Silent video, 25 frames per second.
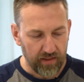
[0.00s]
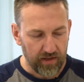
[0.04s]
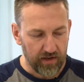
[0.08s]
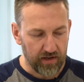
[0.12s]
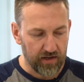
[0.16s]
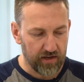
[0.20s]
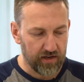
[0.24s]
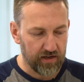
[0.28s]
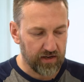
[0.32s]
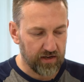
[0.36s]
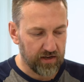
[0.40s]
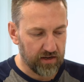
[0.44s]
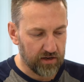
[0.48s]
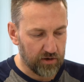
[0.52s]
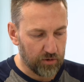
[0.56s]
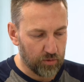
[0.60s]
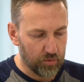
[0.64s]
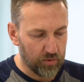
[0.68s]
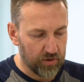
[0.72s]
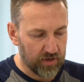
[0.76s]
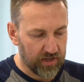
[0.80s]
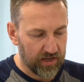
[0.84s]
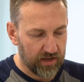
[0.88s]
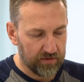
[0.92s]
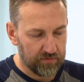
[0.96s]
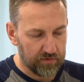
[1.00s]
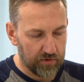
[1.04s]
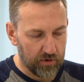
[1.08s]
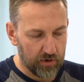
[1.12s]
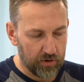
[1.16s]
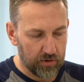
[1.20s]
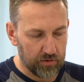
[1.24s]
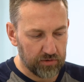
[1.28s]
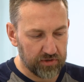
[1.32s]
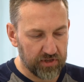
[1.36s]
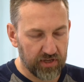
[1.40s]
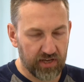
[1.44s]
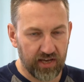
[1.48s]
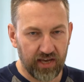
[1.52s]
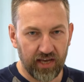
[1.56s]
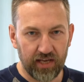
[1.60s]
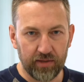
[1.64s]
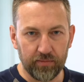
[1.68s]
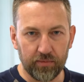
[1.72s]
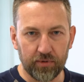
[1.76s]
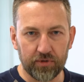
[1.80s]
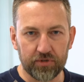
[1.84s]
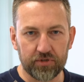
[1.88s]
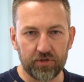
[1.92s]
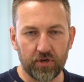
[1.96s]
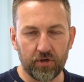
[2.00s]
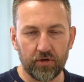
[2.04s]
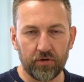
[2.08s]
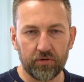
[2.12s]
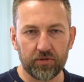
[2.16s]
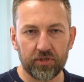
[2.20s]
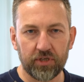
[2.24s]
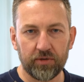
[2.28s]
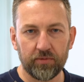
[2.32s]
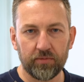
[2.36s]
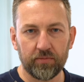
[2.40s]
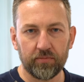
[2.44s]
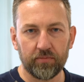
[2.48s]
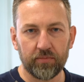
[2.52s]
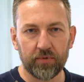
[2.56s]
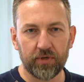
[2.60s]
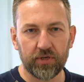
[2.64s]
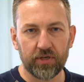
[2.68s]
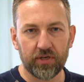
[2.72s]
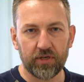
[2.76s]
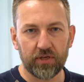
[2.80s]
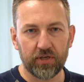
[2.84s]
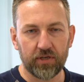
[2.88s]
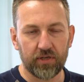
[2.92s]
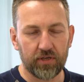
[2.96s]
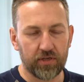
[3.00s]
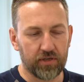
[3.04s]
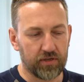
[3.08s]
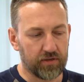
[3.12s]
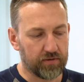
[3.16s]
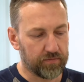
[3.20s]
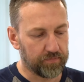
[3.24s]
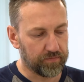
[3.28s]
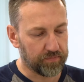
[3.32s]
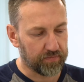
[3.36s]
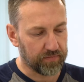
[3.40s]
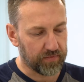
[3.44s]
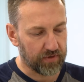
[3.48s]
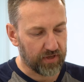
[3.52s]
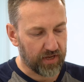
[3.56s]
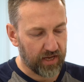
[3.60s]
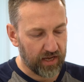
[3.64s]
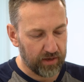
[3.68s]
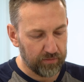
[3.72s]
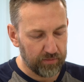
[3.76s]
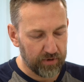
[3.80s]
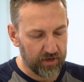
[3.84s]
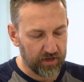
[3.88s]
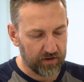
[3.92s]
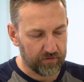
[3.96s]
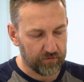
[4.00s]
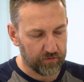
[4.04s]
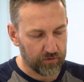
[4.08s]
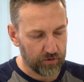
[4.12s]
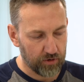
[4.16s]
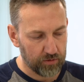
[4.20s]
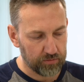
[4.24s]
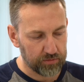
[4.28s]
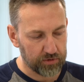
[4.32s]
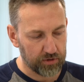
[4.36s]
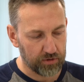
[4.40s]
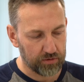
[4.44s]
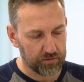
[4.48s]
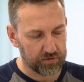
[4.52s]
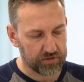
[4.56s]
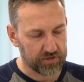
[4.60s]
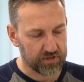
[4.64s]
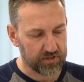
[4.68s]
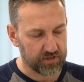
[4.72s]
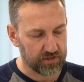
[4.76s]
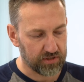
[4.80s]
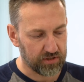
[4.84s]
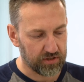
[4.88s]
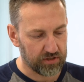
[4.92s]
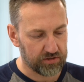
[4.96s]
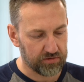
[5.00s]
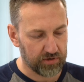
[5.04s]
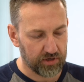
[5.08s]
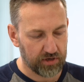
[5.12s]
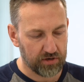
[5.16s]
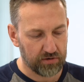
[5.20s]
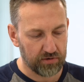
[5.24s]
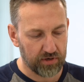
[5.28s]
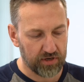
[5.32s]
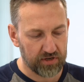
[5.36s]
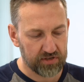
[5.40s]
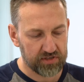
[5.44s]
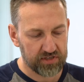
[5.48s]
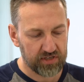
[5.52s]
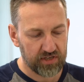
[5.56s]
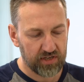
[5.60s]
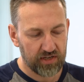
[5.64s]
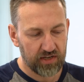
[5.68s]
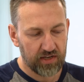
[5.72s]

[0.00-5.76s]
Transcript: will have all the cables, all the cabling from those dry coolers